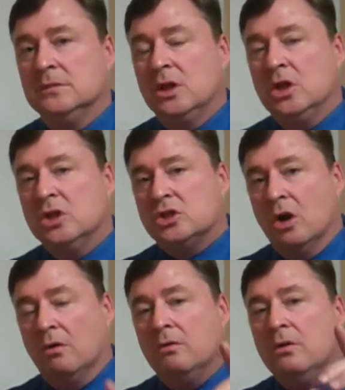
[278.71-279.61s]

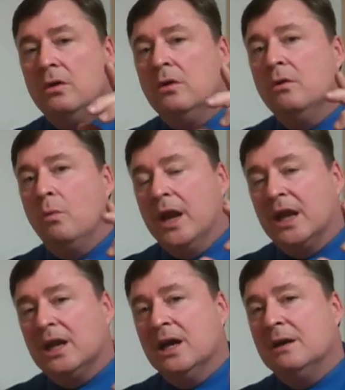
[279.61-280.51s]
So, when it
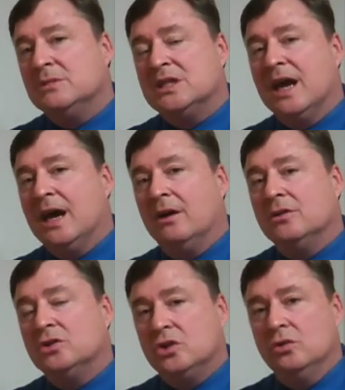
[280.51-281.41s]
comes down
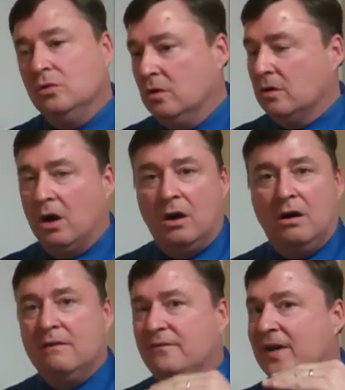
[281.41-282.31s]
to
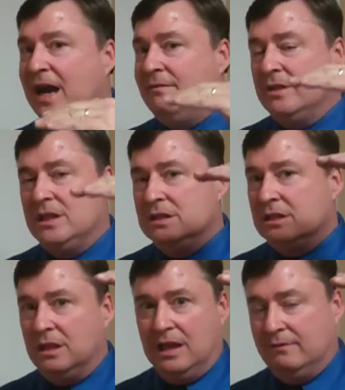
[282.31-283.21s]
all 5 of these
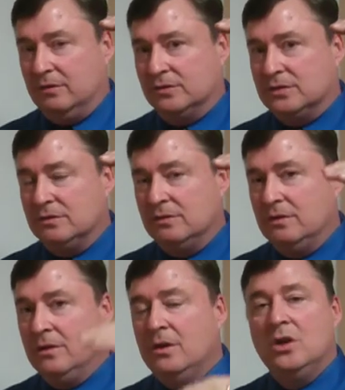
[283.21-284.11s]
levels,
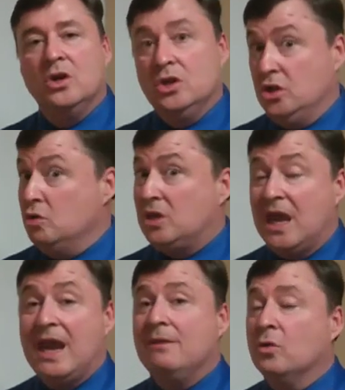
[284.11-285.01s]
you
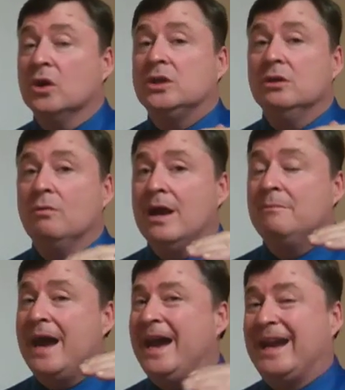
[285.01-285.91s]
can work your way
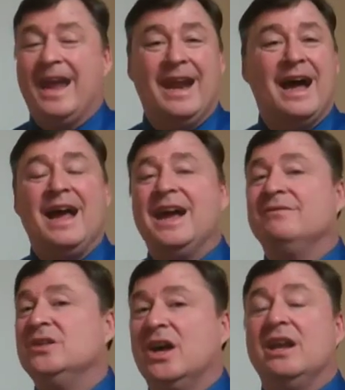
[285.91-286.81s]
back, and I have
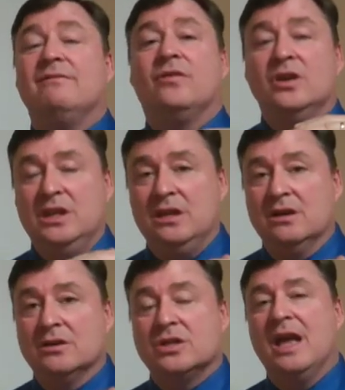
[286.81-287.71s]
done it for
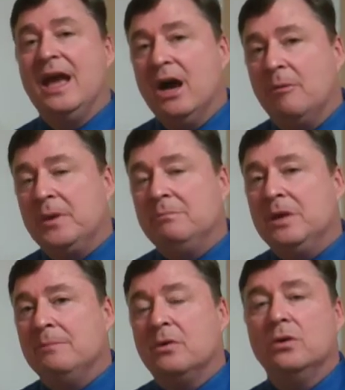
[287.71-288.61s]
years, helping
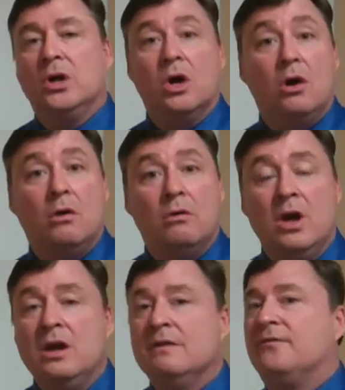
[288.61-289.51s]
people go
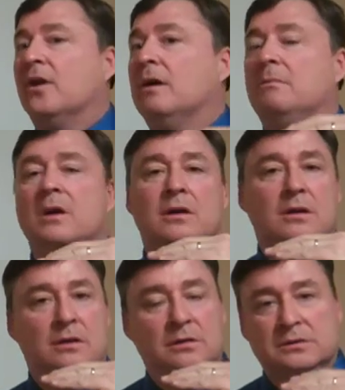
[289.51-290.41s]
from
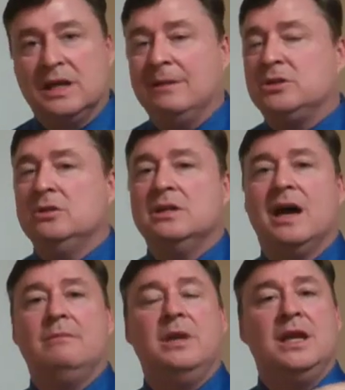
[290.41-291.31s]
type 2
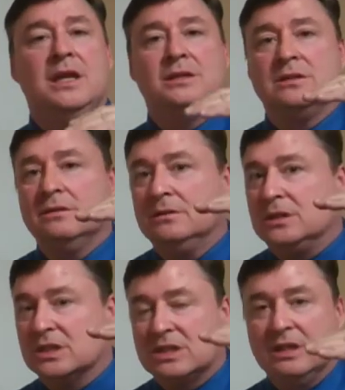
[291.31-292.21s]
diabetes to
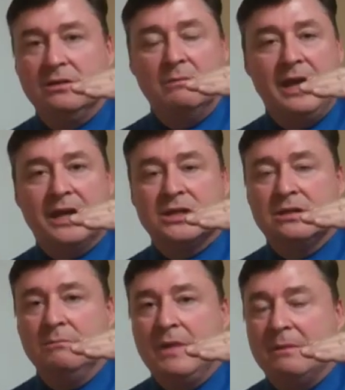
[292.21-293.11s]
syndrome X to
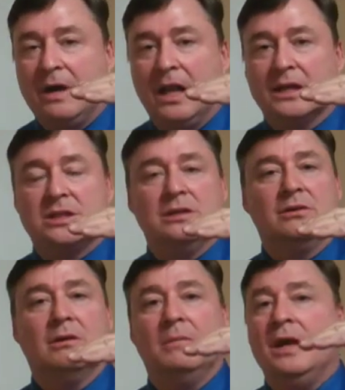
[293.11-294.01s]
metabolic
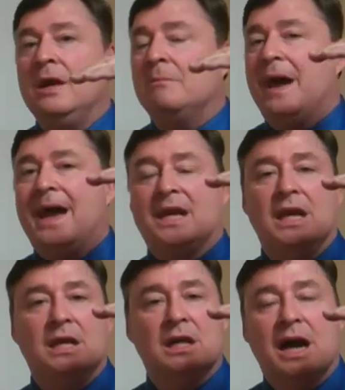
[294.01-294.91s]
syndrome, back
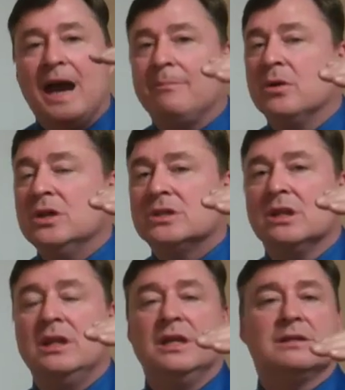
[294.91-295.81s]
into
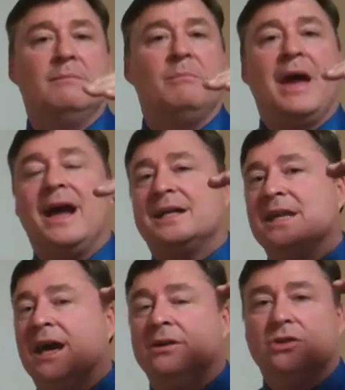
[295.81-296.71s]
hyperinsulinism, back
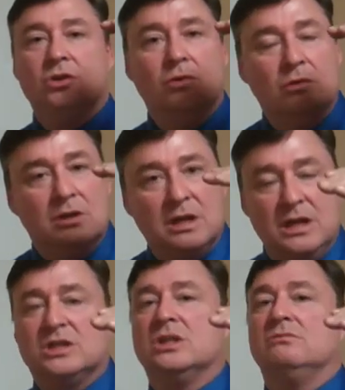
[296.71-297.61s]
down to
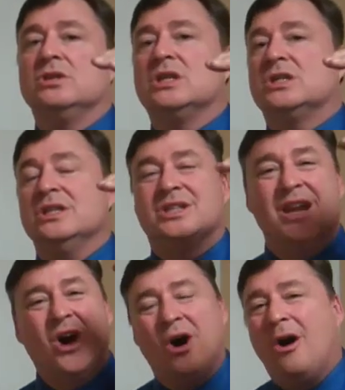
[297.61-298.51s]
insulin resistance, and
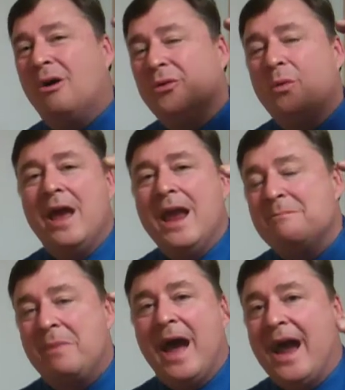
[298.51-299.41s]
all the way
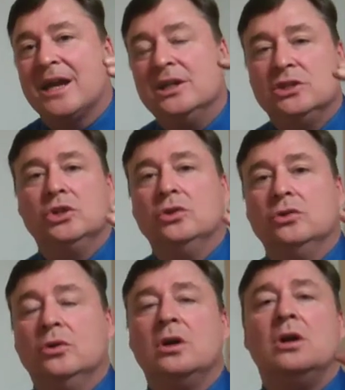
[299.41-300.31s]
back
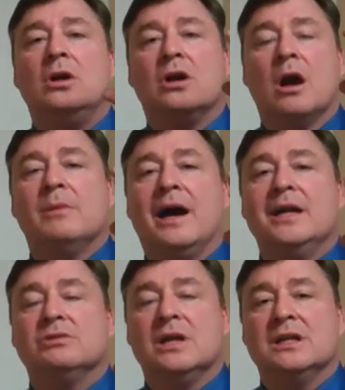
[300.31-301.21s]
to
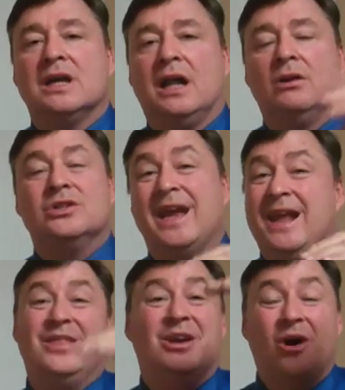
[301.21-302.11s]
carbohydrate intolerance, and
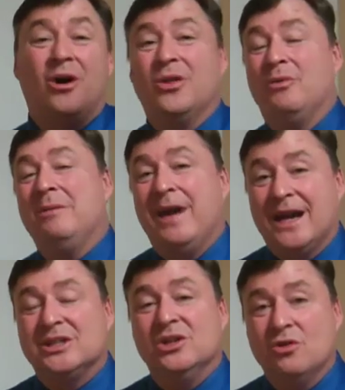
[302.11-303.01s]
then all the way back
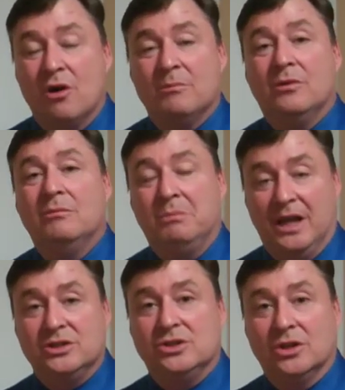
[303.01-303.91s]
to normal blood
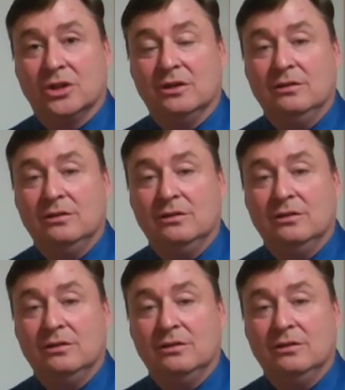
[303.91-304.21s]
sugar.